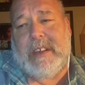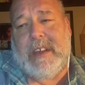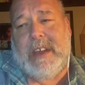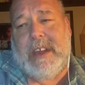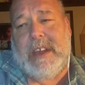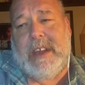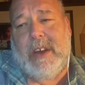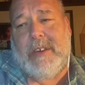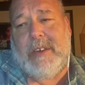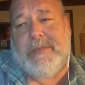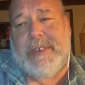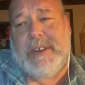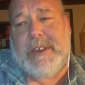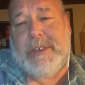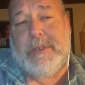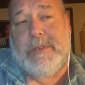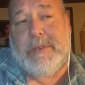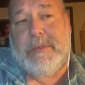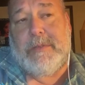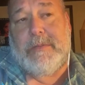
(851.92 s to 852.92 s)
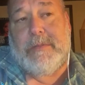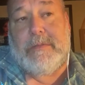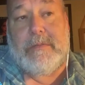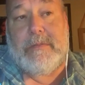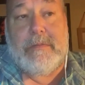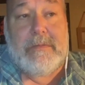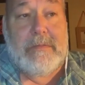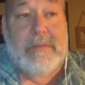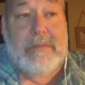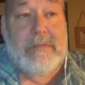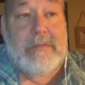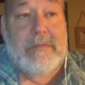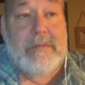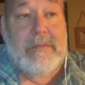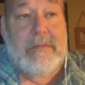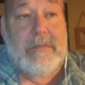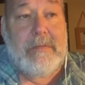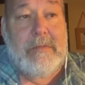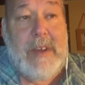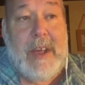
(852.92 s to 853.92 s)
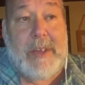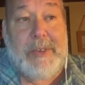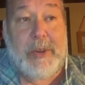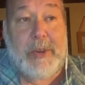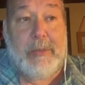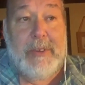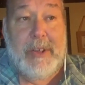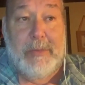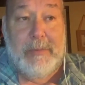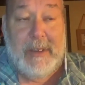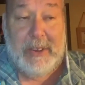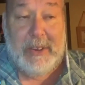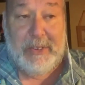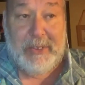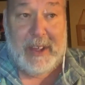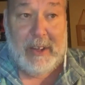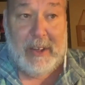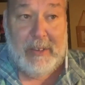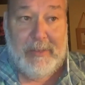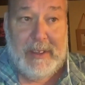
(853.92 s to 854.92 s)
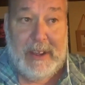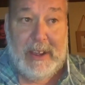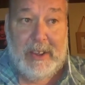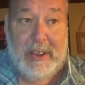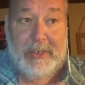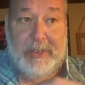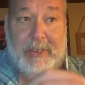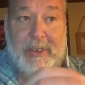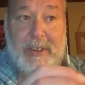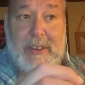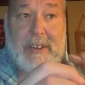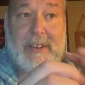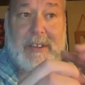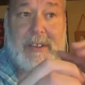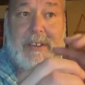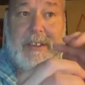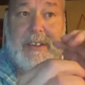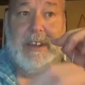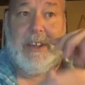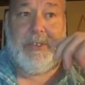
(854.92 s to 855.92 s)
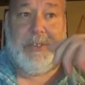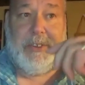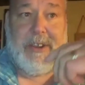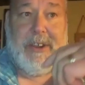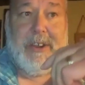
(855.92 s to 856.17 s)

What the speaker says: I often wrestle with myself as a